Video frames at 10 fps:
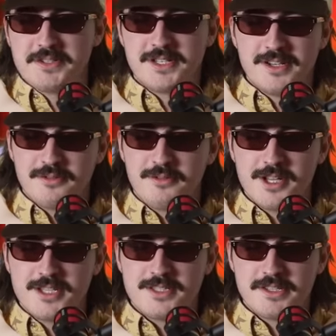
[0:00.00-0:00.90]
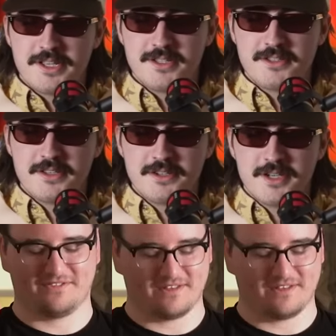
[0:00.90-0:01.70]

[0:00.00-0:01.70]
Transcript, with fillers: and Young Frankenstein too.